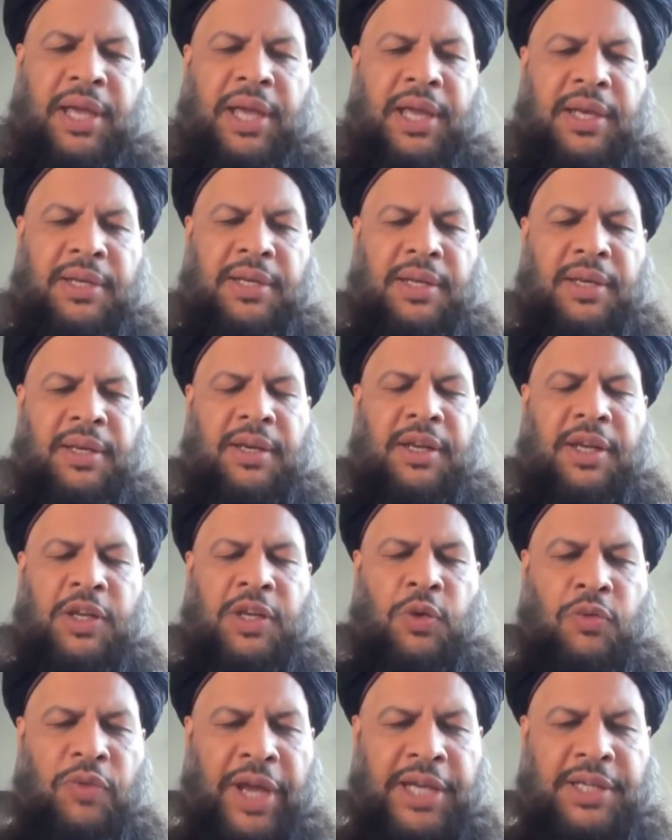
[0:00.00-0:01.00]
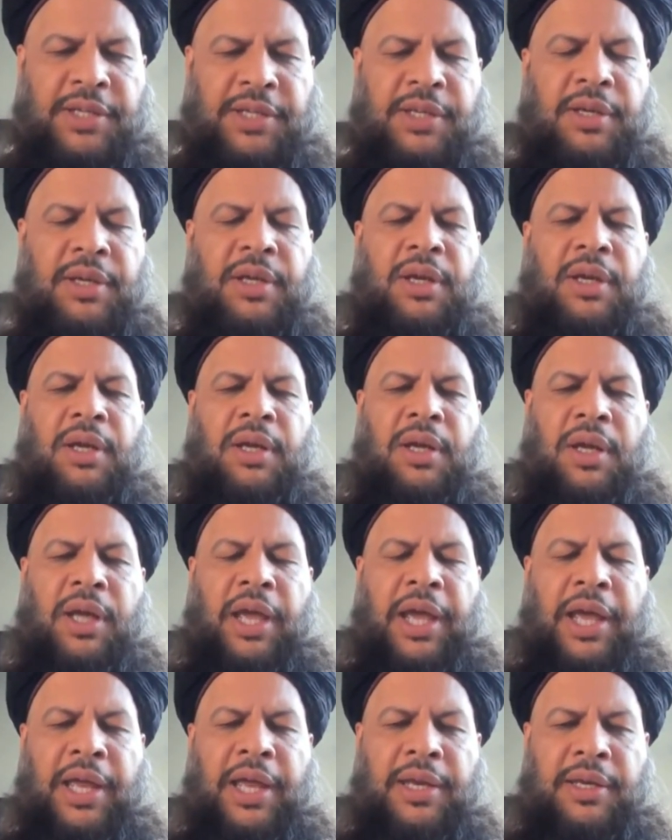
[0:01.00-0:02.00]
And you wait
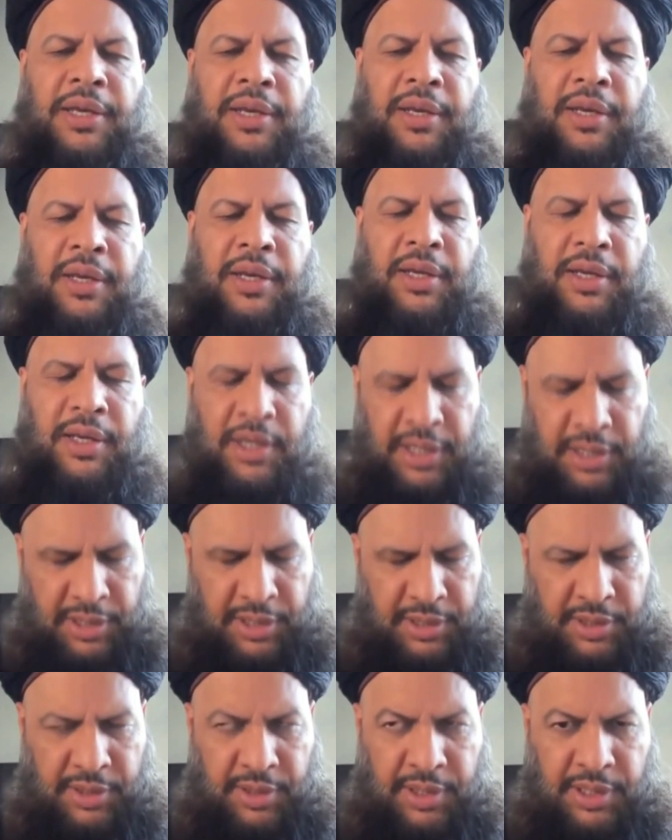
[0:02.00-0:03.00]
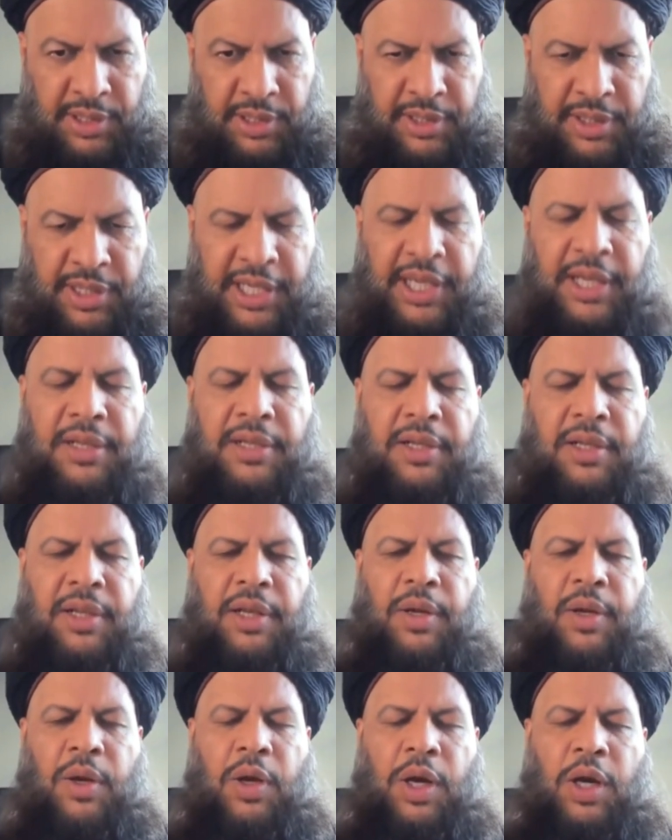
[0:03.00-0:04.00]
and deal
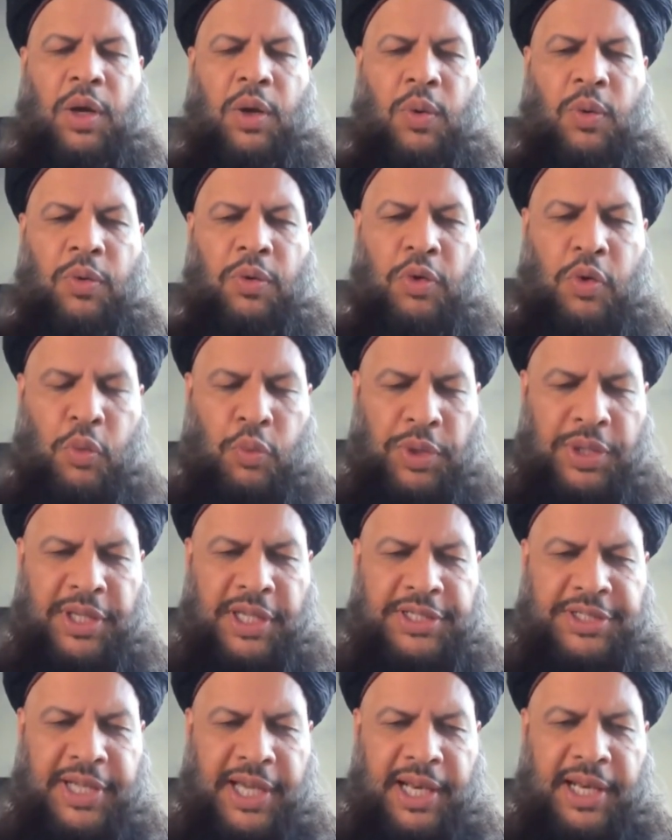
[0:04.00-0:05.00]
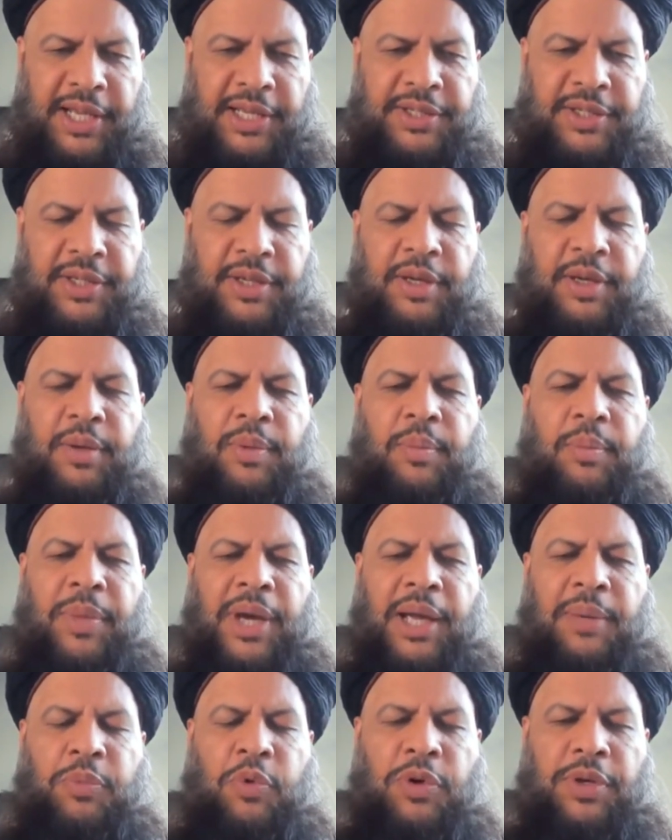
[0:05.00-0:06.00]
uh, with the challenge
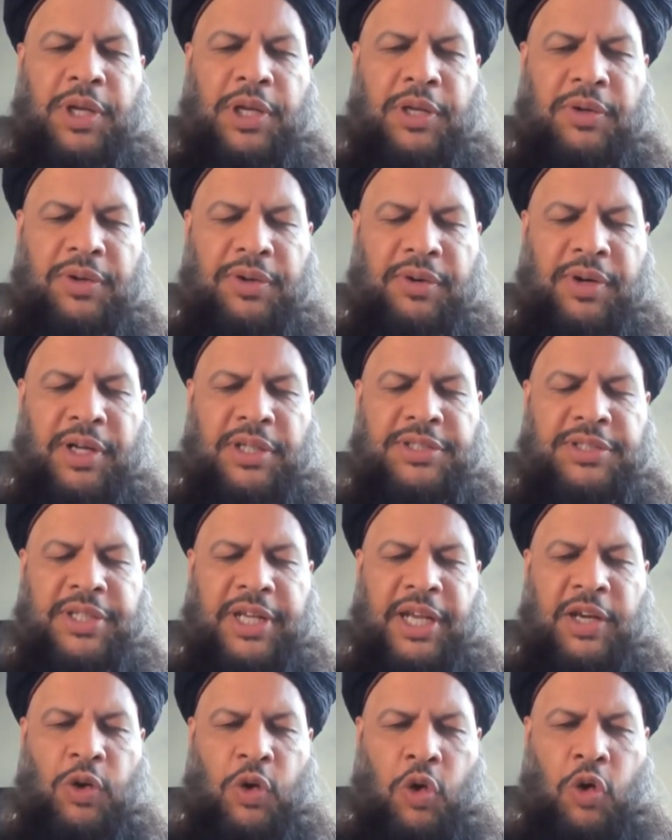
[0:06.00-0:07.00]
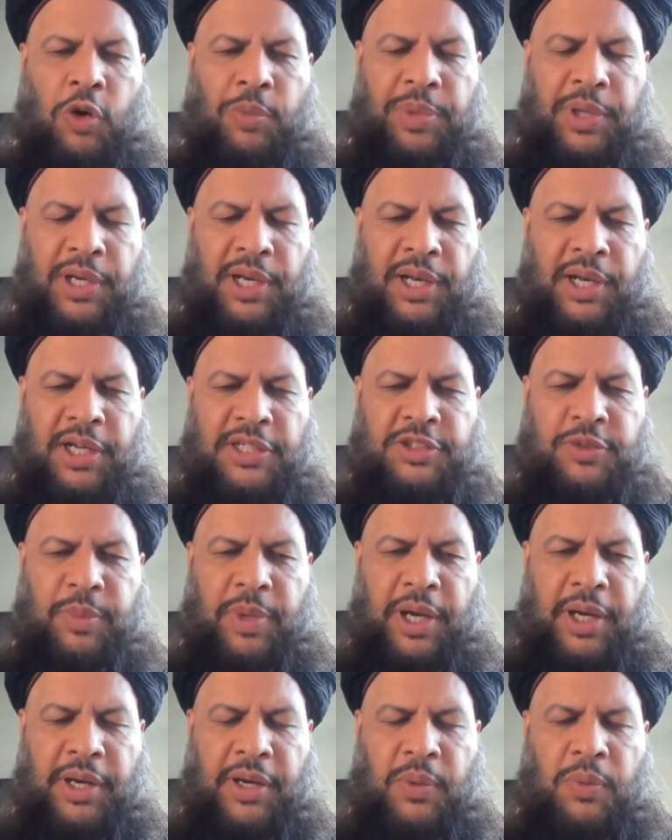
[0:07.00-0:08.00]
by putting your trust and hope in Allah
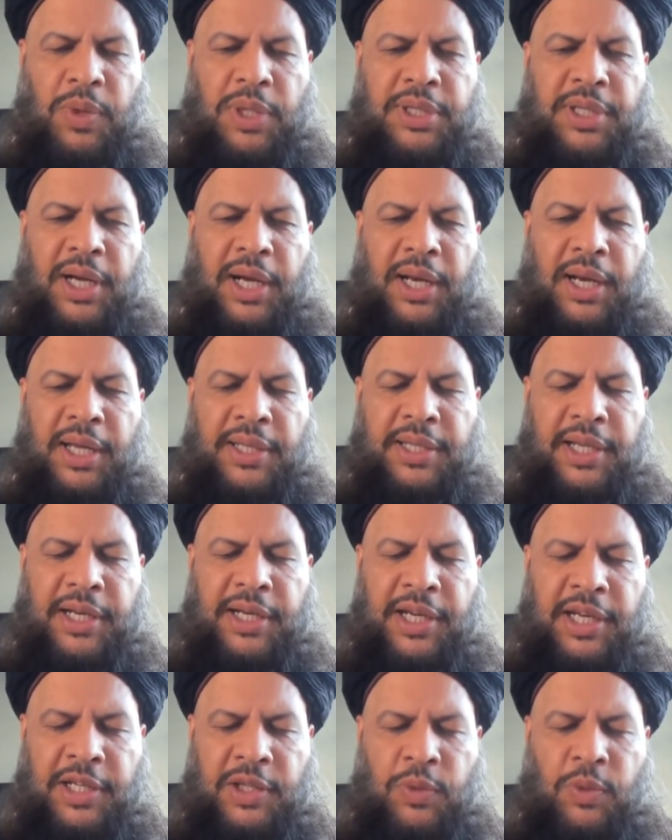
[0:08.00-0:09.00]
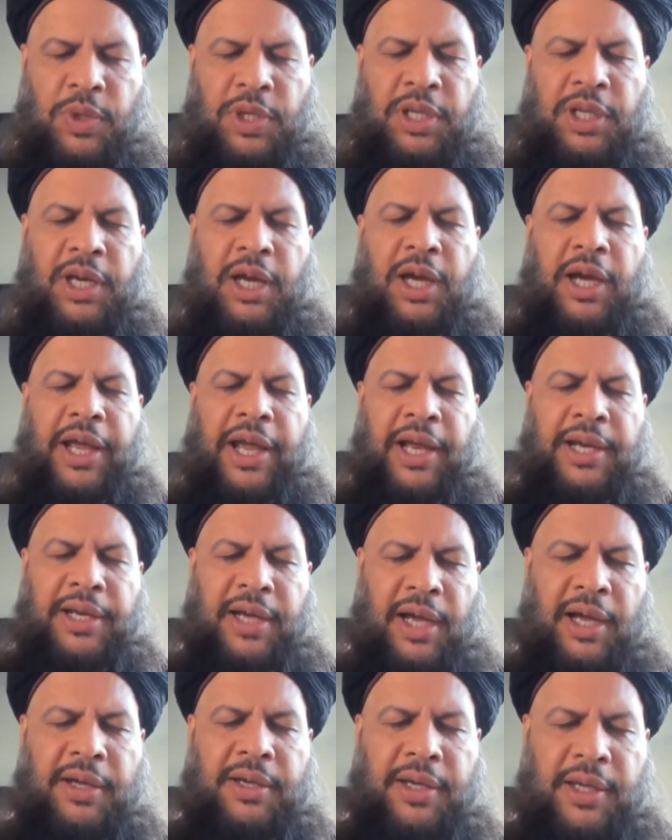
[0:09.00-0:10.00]
Subhanahu wa ta'ala, that in dunya and
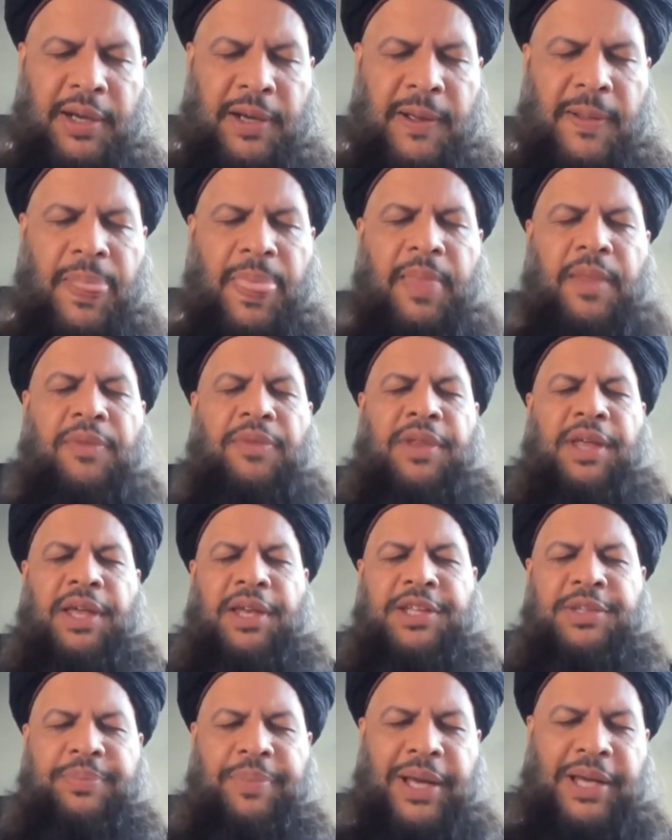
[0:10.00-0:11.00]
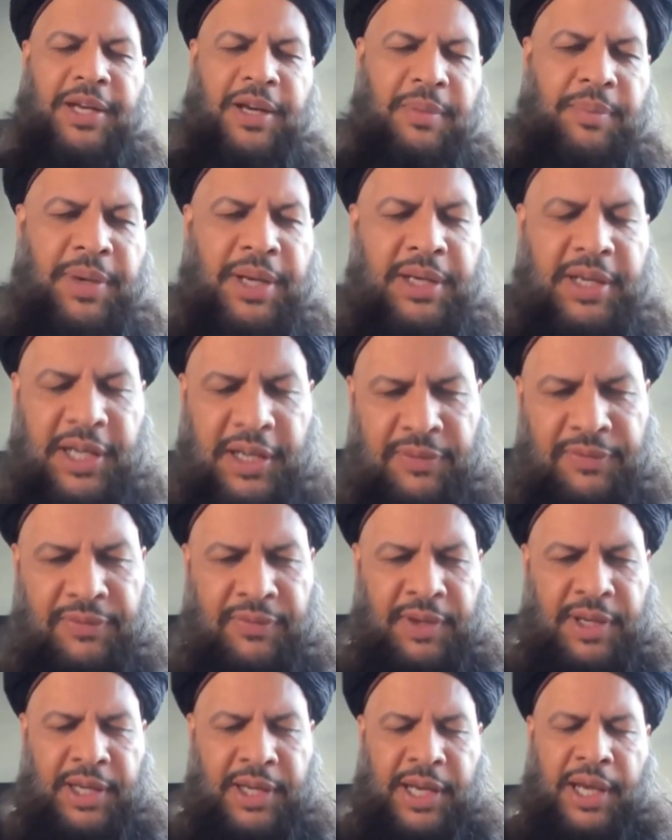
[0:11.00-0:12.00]
akhirah there is betterment if
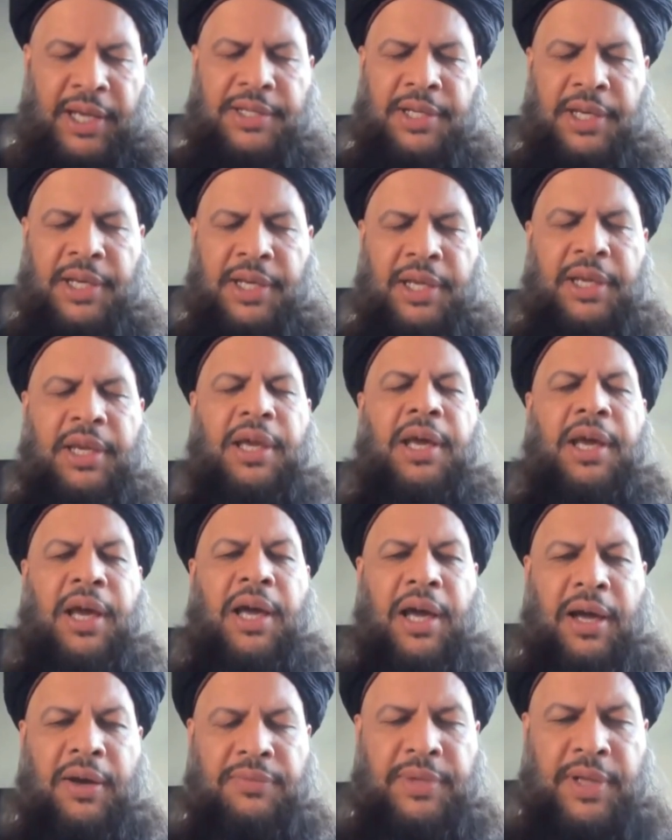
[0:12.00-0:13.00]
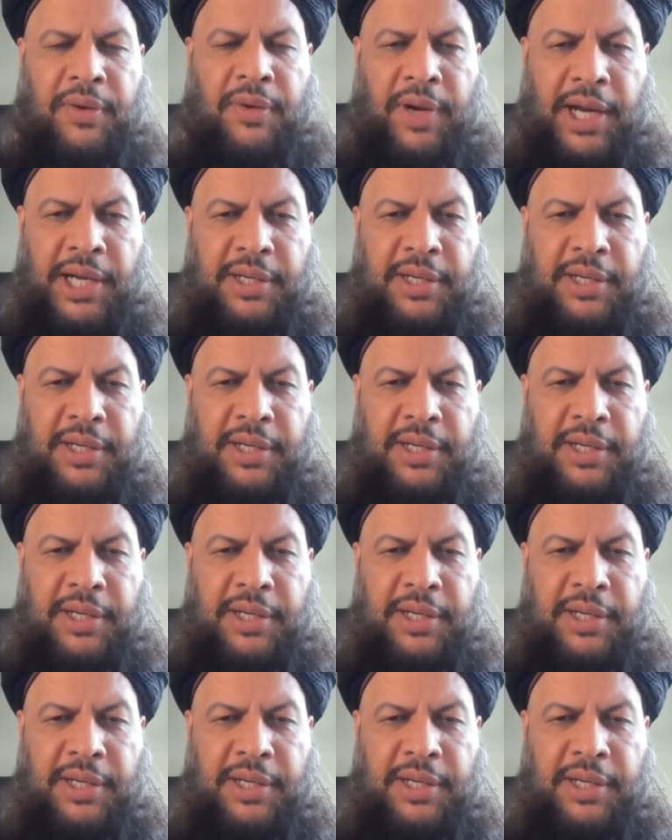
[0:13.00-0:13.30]
we actually have the